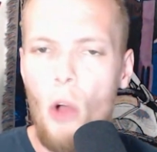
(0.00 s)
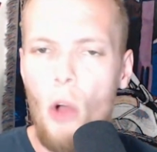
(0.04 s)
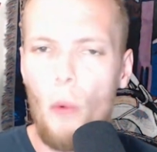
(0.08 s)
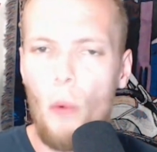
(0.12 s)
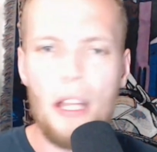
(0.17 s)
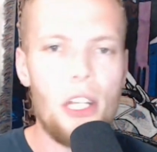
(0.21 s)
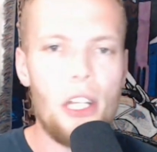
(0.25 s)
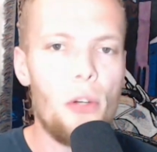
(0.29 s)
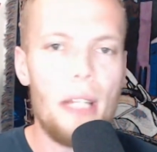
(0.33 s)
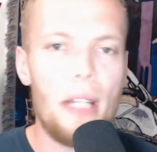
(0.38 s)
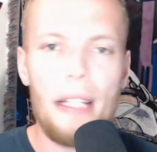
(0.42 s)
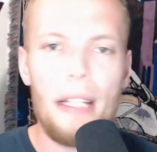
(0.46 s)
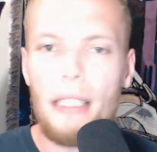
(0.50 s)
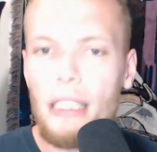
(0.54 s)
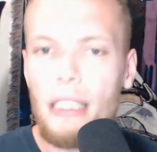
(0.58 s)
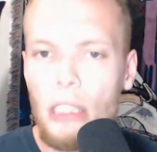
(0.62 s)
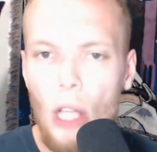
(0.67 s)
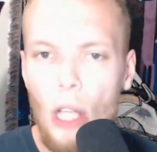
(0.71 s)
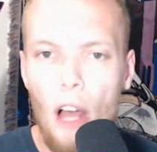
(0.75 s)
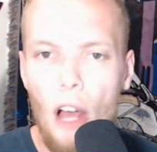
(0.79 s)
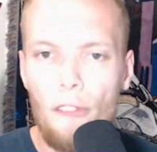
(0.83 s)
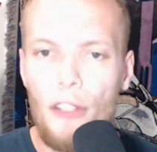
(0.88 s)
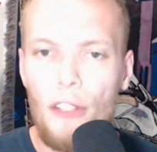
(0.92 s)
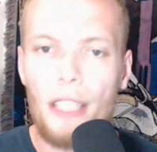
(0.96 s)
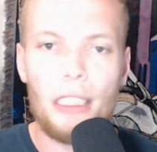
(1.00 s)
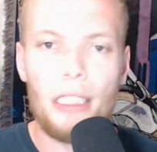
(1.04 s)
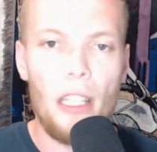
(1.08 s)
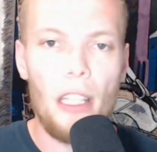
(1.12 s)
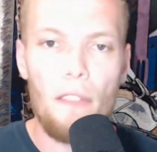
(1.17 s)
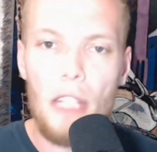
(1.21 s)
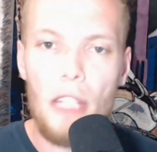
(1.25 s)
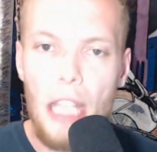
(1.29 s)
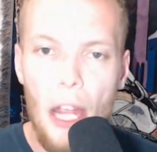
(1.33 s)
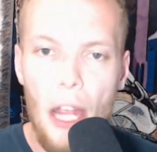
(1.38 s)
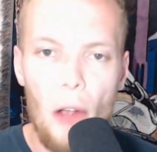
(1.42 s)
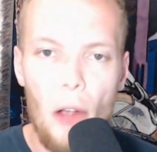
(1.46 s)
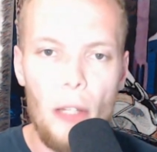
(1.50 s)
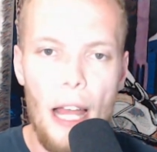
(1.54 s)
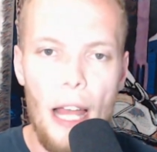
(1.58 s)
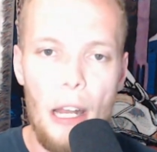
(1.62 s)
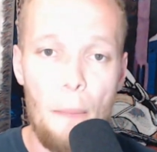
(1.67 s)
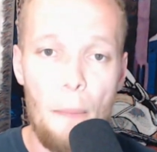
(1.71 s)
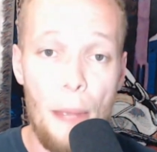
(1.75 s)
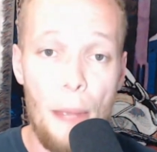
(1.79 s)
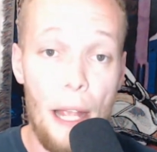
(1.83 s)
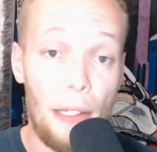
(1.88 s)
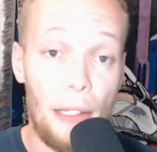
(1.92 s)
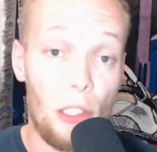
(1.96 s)
We knew that this offense of the
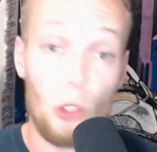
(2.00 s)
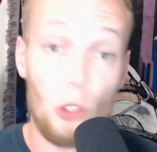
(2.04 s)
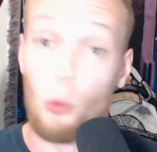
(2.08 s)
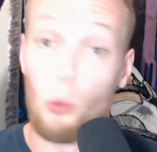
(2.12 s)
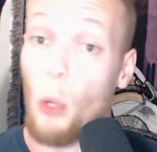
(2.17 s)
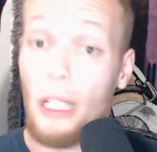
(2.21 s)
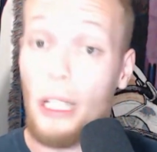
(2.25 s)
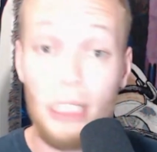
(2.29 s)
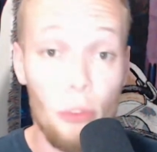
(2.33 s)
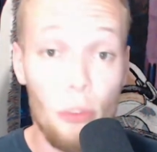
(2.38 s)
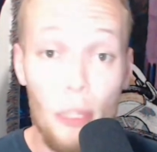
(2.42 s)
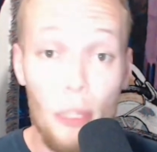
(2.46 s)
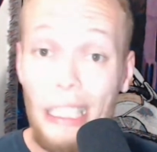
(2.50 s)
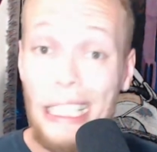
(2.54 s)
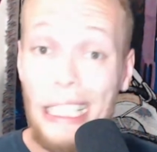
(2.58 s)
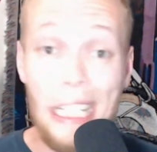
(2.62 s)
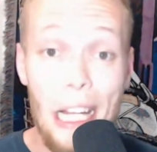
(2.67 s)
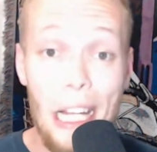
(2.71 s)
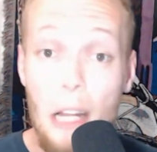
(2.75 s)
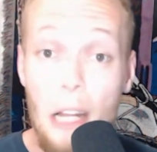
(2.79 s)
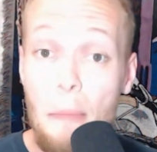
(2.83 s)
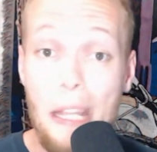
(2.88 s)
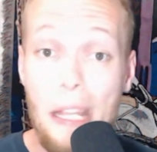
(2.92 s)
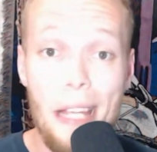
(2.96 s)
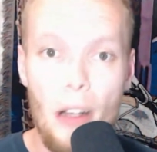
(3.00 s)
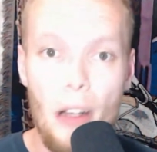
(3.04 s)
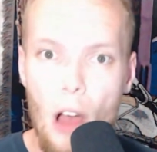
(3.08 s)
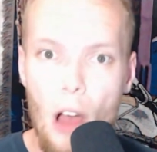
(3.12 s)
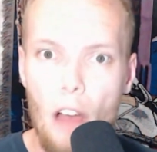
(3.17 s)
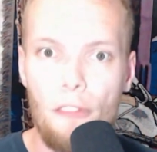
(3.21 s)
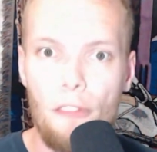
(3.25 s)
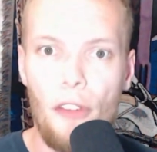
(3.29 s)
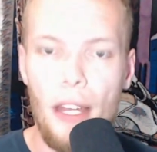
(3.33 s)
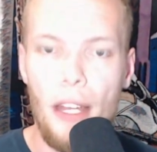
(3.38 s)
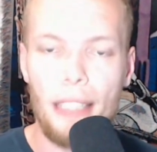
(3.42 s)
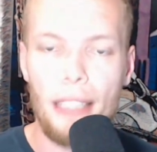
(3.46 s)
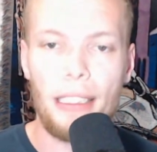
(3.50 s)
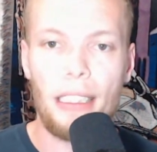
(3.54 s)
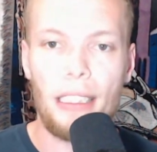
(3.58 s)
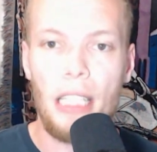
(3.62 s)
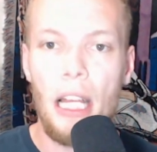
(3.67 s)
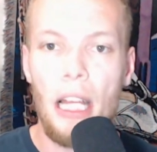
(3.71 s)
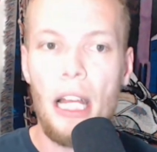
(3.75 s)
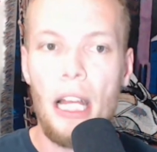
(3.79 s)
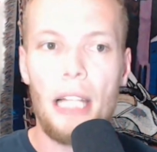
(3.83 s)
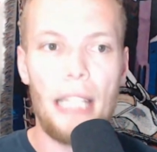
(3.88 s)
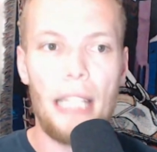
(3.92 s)
Carolina Panthers wasn't really going to be an offense